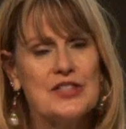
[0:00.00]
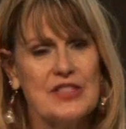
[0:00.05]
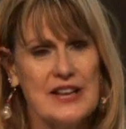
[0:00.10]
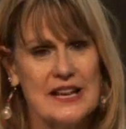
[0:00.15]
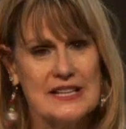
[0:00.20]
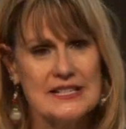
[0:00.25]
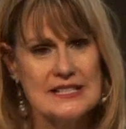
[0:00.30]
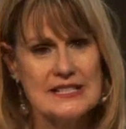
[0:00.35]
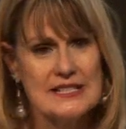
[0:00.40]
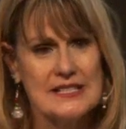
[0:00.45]

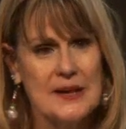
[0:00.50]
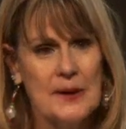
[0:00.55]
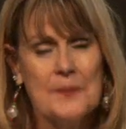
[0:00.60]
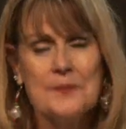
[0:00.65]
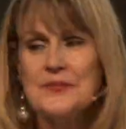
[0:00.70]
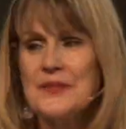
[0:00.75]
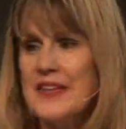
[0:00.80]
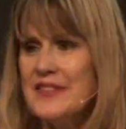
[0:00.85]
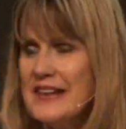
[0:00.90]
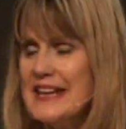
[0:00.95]
us,
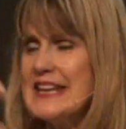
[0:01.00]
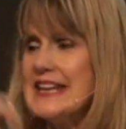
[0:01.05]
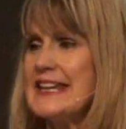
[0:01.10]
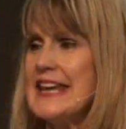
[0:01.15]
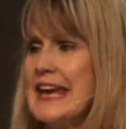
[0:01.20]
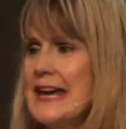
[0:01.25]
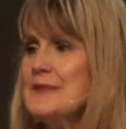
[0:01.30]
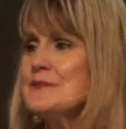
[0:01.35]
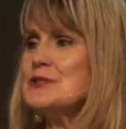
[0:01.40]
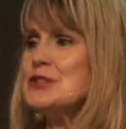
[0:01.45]
that he
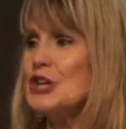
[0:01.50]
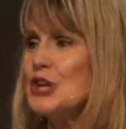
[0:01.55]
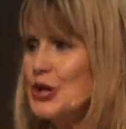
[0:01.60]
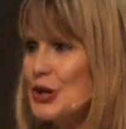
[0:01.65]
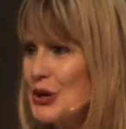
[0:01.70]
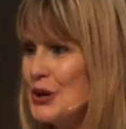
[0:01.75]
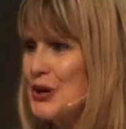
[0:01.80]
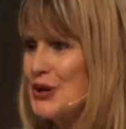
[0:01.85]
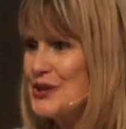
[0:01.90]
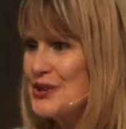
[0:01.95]
came to
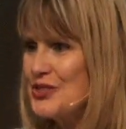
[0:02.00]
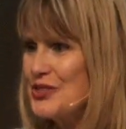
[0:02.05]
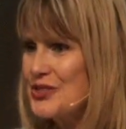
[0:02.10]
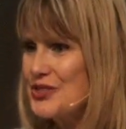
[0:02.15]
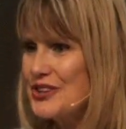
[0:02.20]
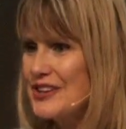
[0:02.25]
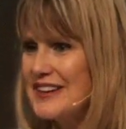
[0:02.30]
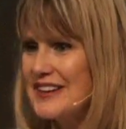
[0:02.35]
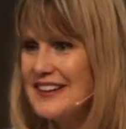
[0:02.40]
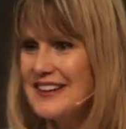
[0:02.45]
earth
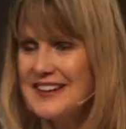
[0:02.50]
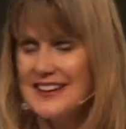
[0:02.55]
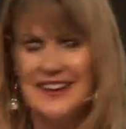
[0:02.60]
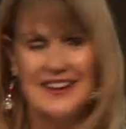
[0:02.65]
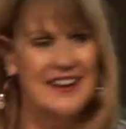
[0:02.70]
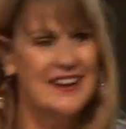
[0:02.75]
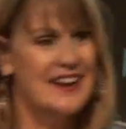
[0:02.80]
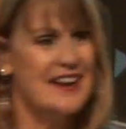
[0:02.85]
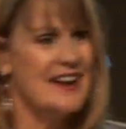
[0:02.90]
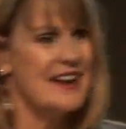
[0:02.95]

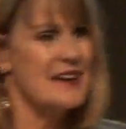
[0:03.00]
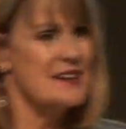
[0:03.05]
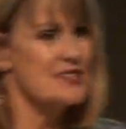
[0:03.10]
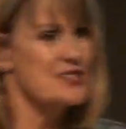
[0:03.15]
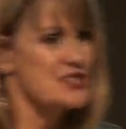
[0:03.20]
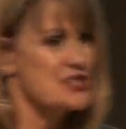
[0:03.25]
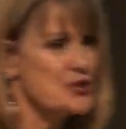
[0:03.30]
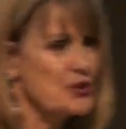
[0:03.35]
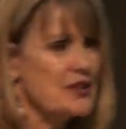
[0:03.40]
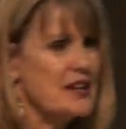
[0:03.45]

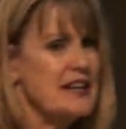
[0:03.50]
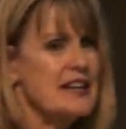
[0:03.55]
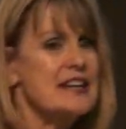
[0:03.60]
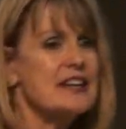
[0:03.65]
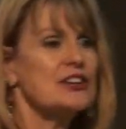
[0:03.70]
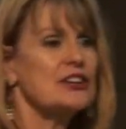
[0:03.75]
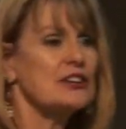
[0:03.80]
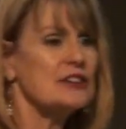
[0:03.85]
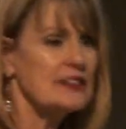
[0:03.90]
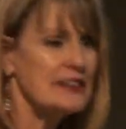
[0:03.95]
so that he
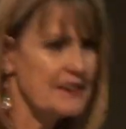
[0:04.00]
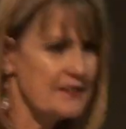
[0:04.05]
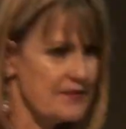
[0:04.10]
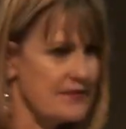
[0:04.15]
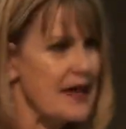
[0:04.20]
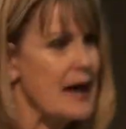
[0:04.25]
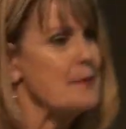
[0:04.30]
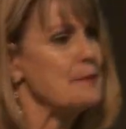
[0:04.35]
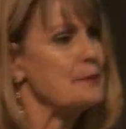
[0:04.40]
could live that